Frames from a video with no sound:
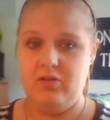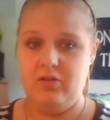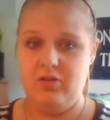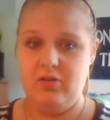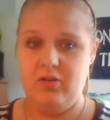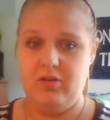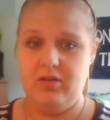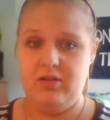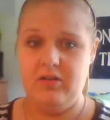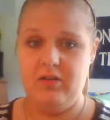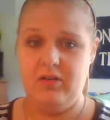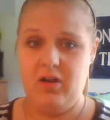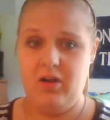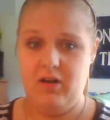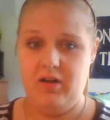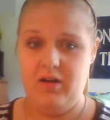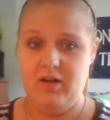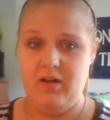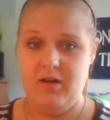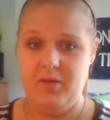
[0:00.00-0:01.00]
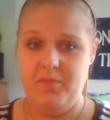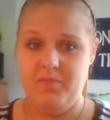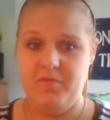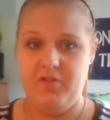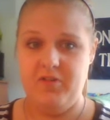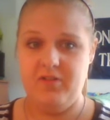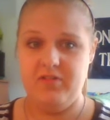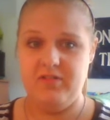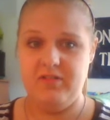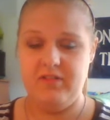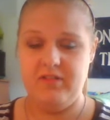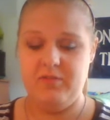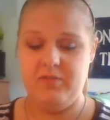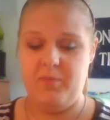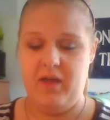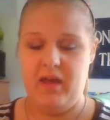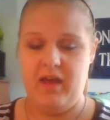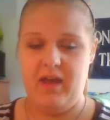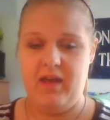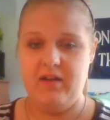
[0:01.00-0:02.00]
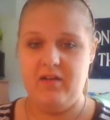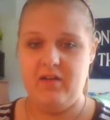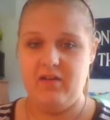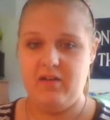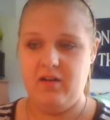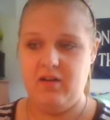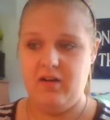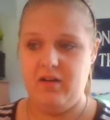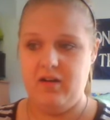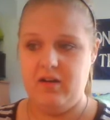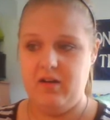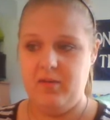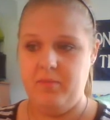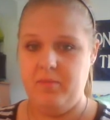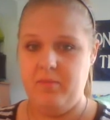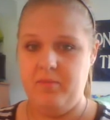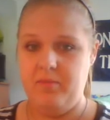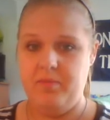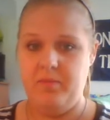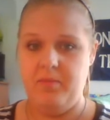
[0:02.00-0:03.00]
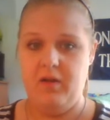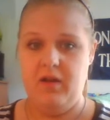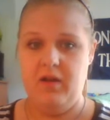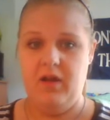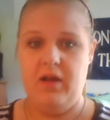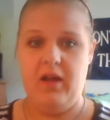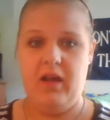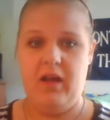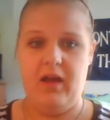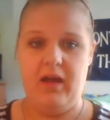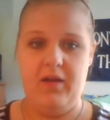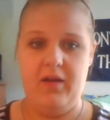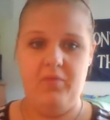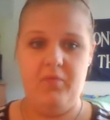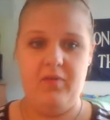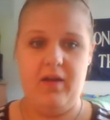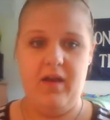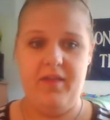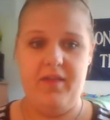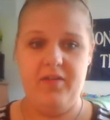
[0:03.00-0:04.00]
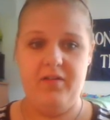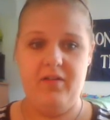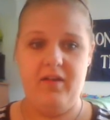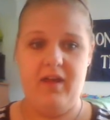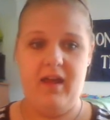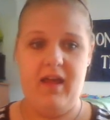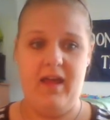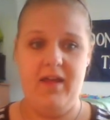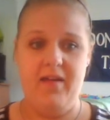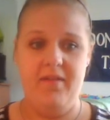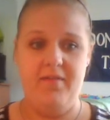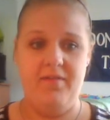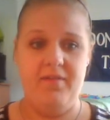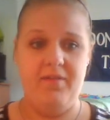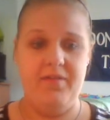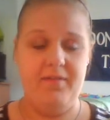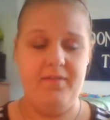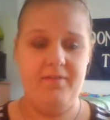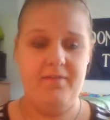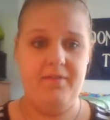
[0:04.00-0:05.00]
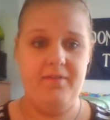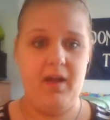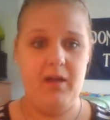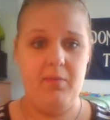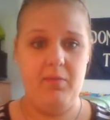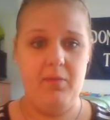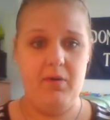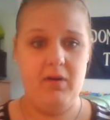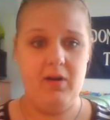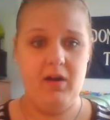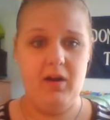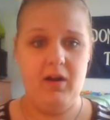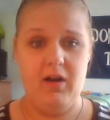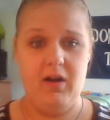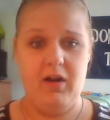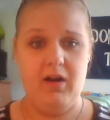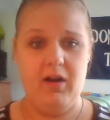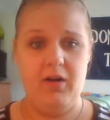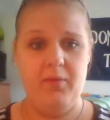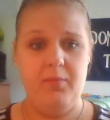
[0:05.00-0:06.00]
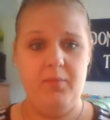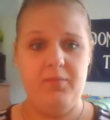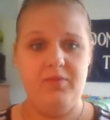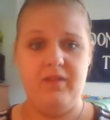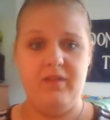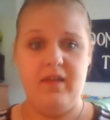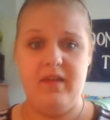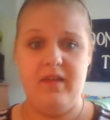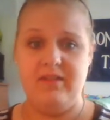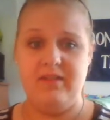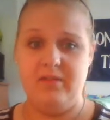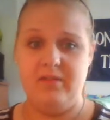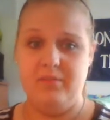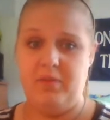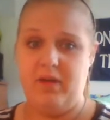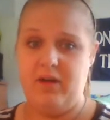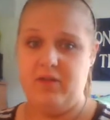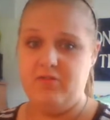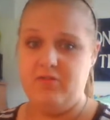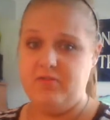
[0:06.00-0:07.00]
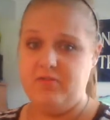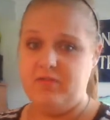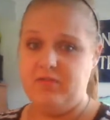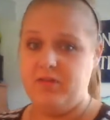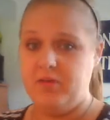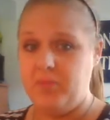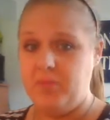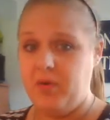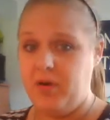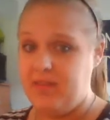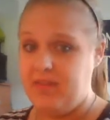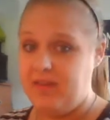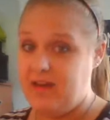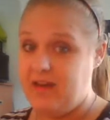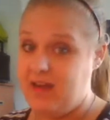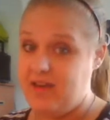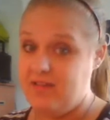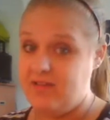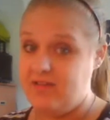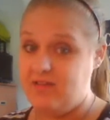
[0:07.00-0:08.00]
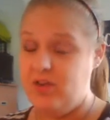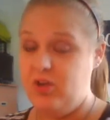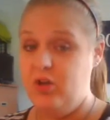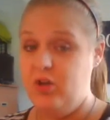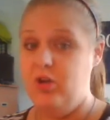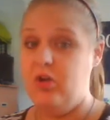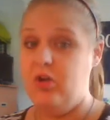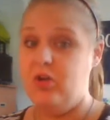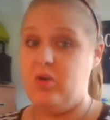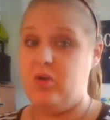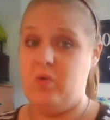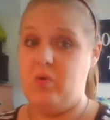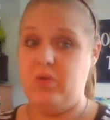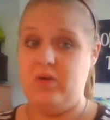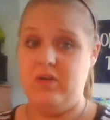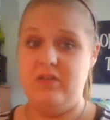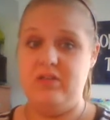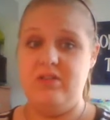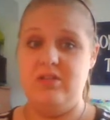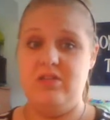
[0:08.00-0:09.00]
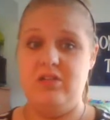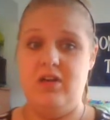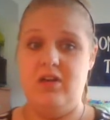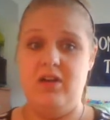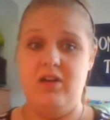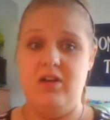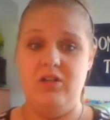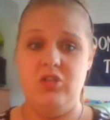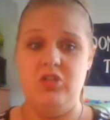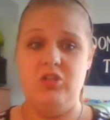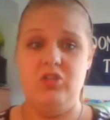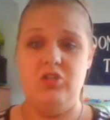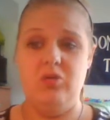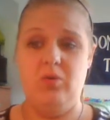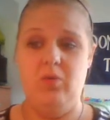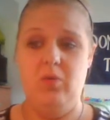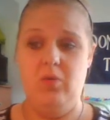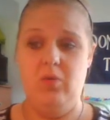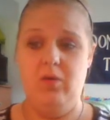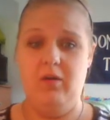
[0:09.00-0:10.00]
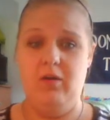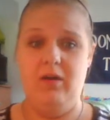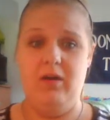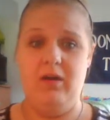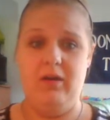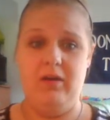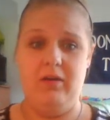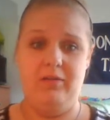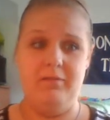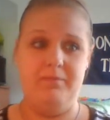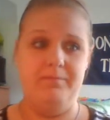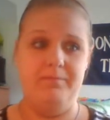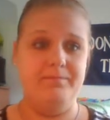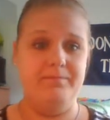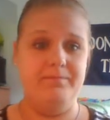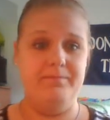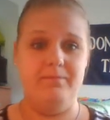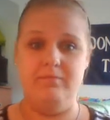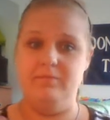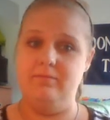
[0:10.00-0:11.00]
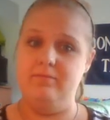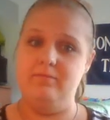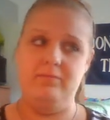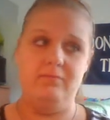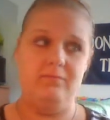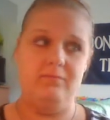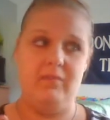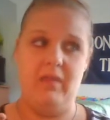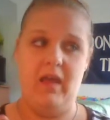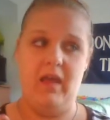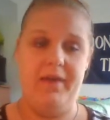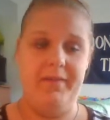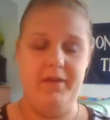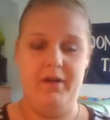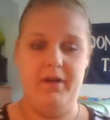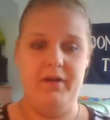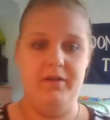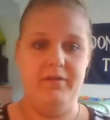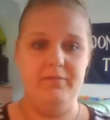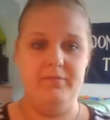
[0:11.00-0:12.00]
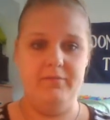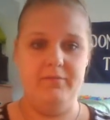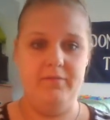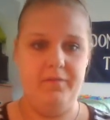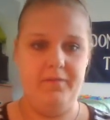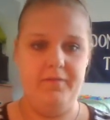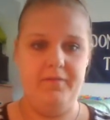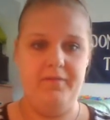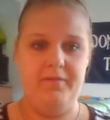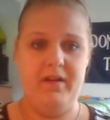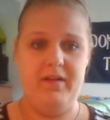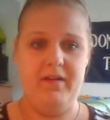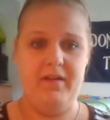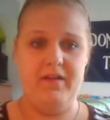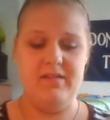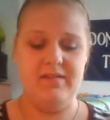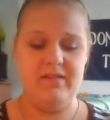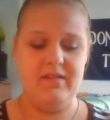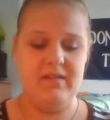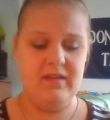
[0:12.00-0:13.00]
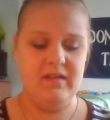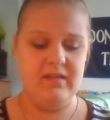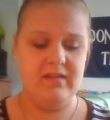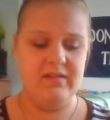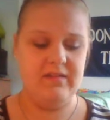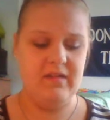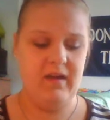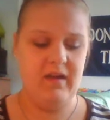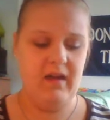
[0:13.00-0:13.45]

good carb versus bad carb, I'd rather have the fiber carbs as compared to another bar that has cornstarch or other various things.